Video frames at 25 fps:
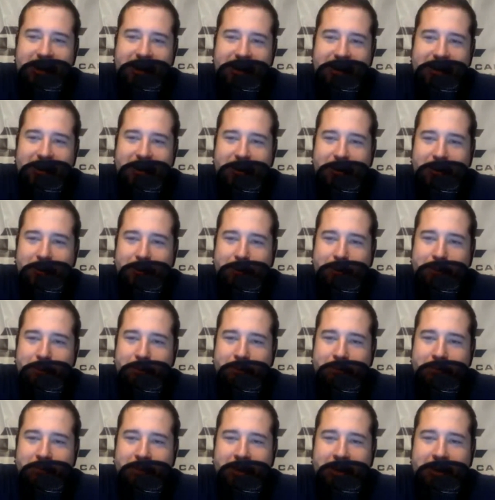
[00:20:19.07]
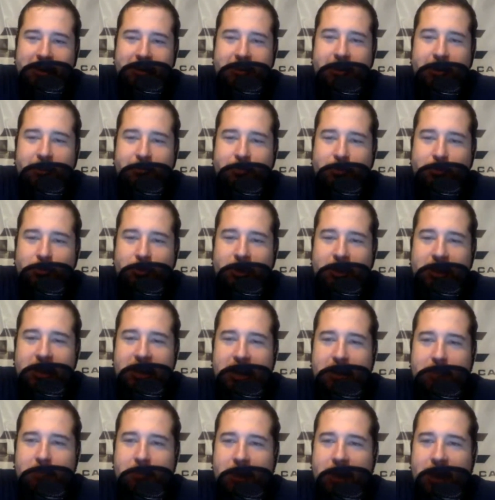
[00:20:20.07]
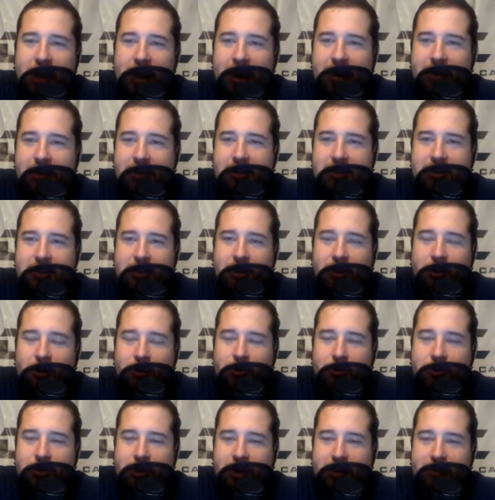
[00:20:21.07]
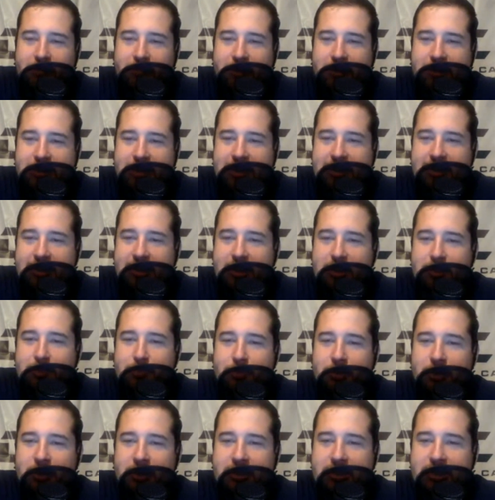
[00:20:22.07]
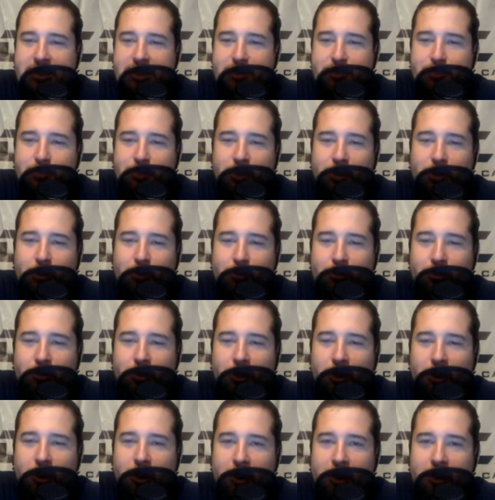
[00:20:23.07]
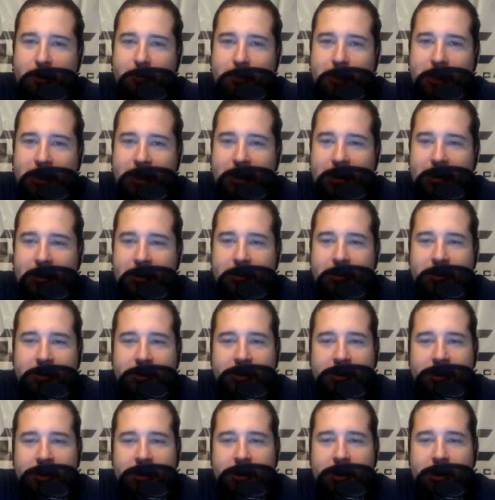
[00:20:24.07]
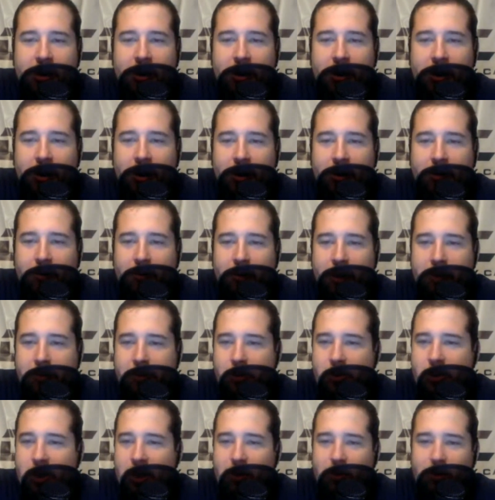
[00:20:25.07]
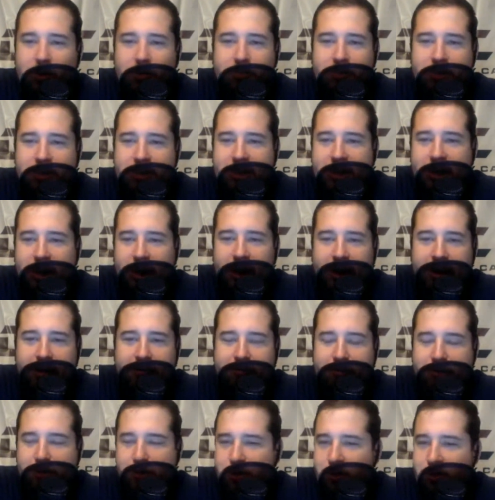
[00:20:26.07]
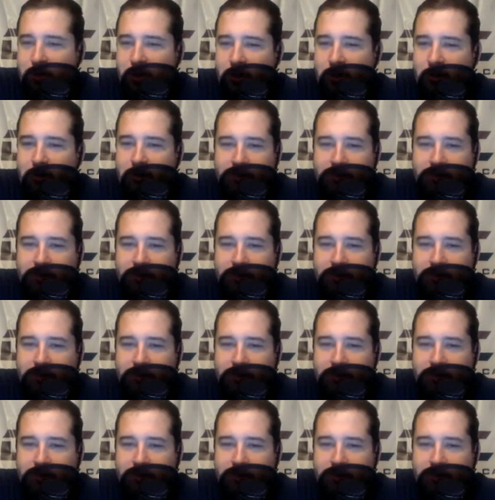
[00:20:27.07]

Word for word: Um, tough to really get behind this Cardinals offense at these prices, but overall, I mean, um, I'm okay with Piscotty for sure.